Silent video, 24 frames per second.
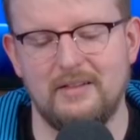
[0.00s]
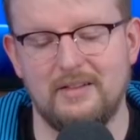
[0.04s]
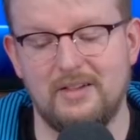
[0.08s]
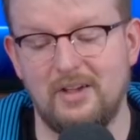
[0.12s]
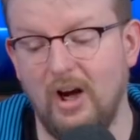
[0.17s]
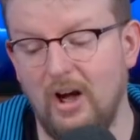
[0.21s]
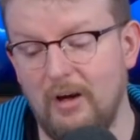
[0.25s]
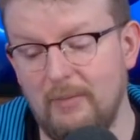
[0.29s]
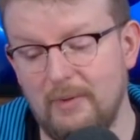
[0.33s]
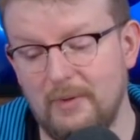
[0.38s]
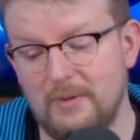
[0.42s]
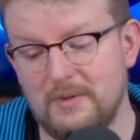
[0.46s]

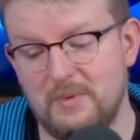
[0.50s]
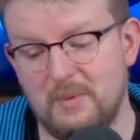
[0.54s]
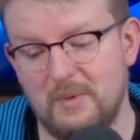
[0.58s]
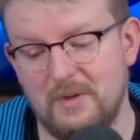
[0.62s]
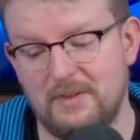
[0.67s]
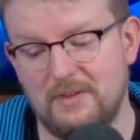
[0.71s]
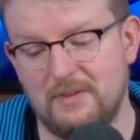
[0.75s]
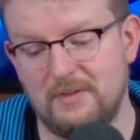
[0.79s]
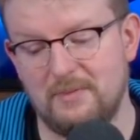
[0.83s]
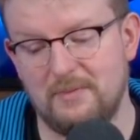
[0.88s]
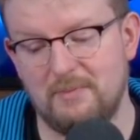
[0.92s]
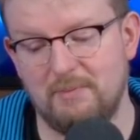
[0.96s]
Combos
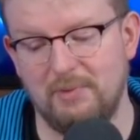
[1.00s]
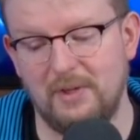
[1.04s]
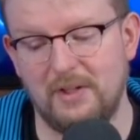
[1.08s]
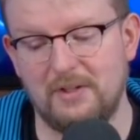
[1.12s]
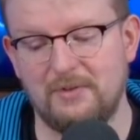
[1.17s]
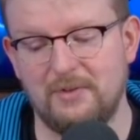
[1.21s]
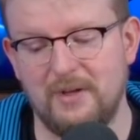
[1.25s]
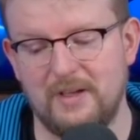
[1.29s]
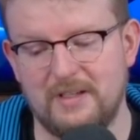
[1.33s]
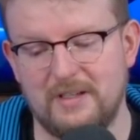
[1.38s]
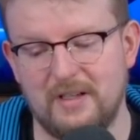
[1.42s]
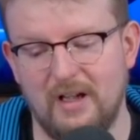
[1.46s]
with Blood
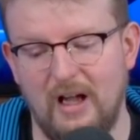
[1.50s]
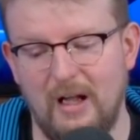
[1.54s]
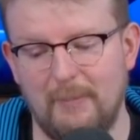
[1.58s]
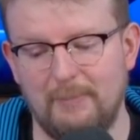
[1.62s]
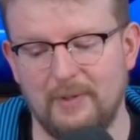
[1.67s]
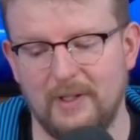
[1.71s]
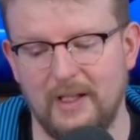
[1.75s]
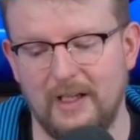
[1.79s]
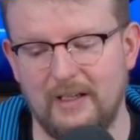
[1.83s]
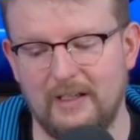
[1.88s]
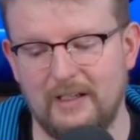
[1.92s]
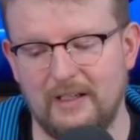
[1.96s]
Crazed
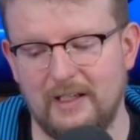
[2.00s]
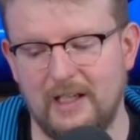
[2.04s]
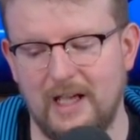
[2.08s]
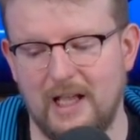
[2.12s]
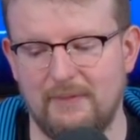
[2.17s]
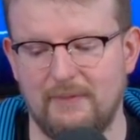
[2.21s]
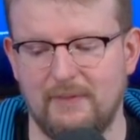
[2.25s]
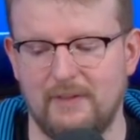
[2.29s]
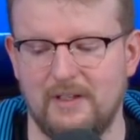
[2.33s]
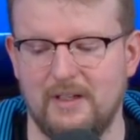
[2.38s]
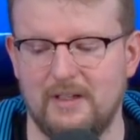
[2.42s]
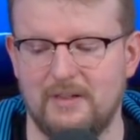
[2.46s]
Hoplite in kind
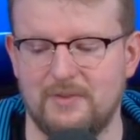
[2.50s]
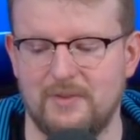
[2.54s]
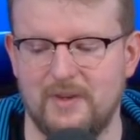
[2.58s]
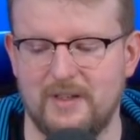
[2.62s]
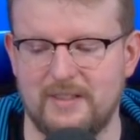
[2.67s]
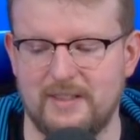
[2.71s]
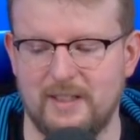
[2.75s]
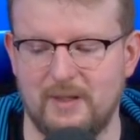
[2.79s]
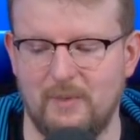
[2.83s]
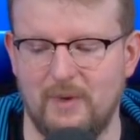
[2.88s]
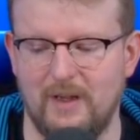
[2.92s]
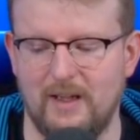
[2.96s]
of an
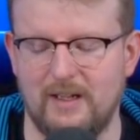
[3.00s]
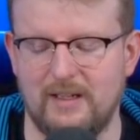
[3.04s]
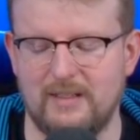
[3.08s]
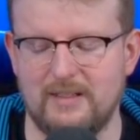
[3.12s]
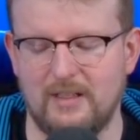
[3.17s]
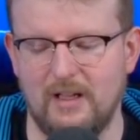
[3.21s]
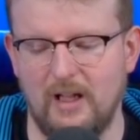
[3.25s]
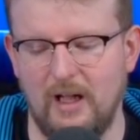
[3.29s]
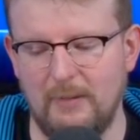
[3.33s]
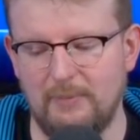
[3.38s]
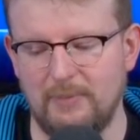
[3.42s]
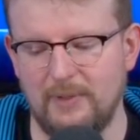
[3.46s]
interesting way, because
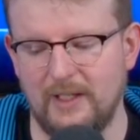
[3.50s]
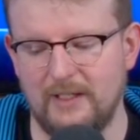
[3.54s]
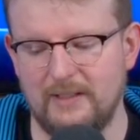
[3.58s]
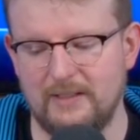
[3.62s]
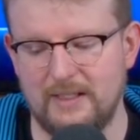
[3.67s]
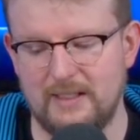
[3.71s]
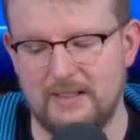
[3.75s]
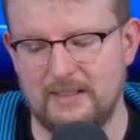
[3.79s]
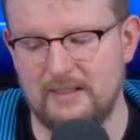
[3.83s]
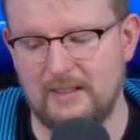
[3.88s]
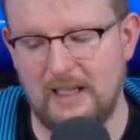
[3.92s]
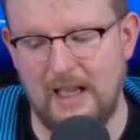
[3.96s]
the Hoplite
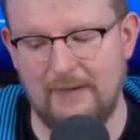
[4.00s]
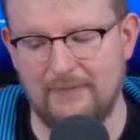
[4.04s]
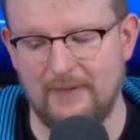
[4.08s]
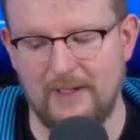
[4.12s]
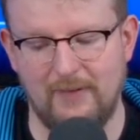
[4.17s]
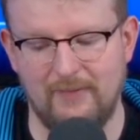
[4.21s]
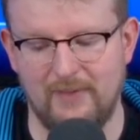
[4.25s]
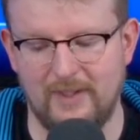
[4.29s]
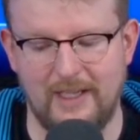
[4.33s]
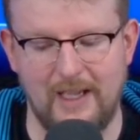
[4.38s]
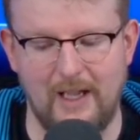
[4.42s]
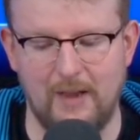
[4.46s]
doesn't have to
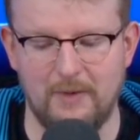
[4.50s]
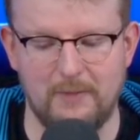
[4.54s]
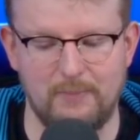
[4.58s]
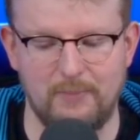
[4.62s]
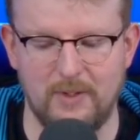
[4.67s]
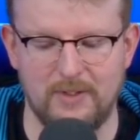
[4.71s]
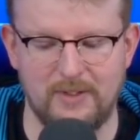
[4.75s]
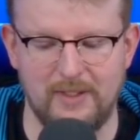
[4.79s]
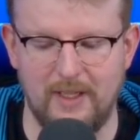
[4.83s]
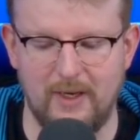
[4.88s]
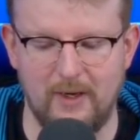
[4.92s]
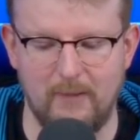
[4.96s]
have the counter
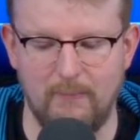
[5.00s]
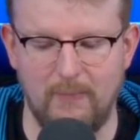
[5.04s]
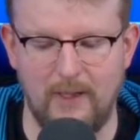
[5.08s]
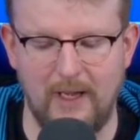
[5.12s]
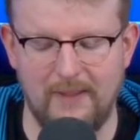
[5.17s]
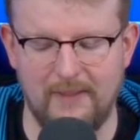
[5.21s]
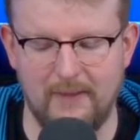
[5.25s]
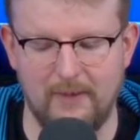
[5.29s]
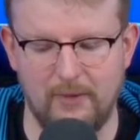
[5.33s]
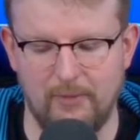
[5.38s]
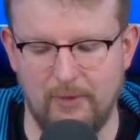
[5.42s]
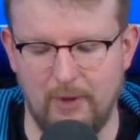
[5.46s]
put there
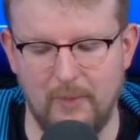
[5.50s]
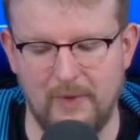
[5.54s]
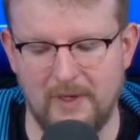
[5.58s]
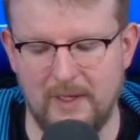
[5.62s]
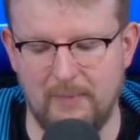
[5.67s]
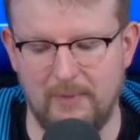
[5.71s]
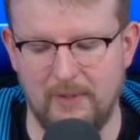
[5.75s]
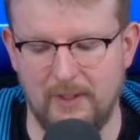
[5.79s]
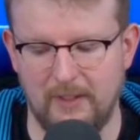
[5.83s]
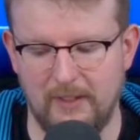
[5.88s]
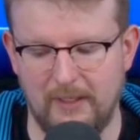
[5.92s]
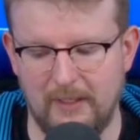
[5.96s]
by the heroic
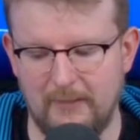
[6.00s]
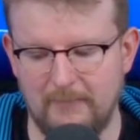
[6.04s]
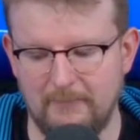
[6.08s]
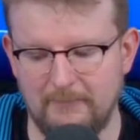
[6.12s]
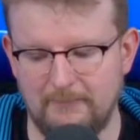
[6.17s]
ability.